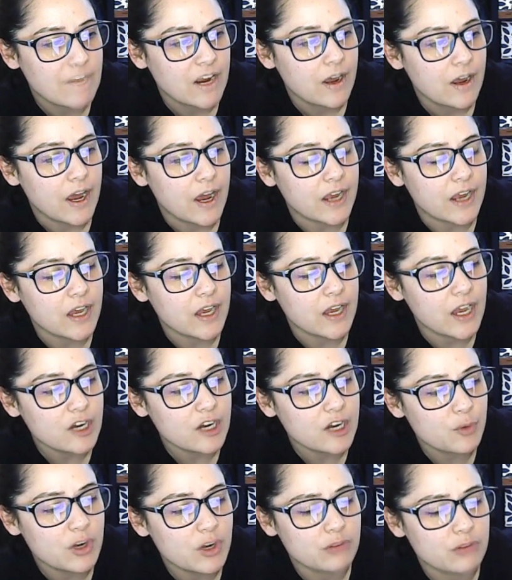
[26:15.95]
I kind
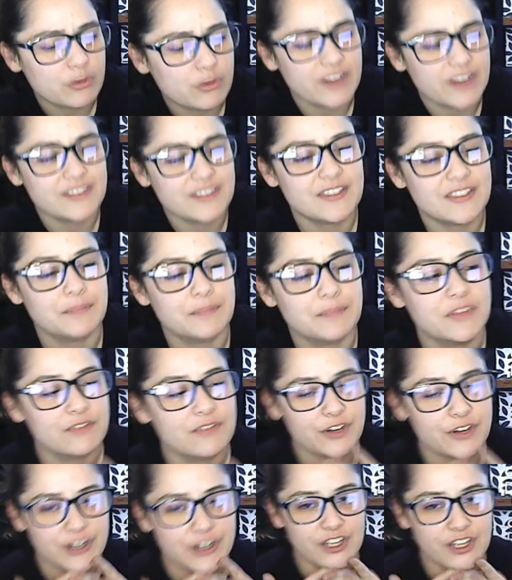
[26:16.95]
of want to write something
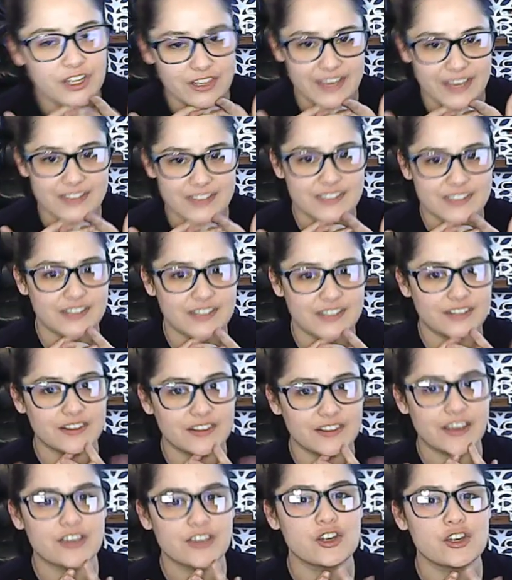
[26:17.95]
very classic,
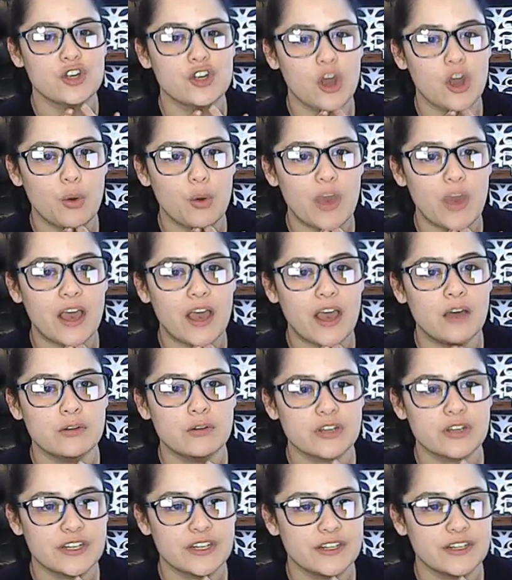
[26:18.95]
like go
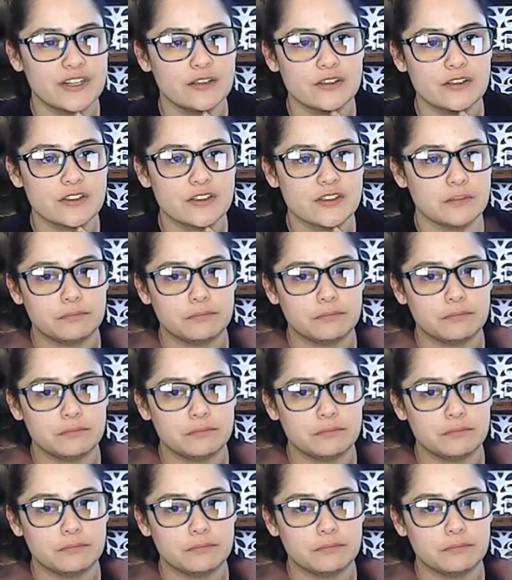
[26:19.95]
out, kill some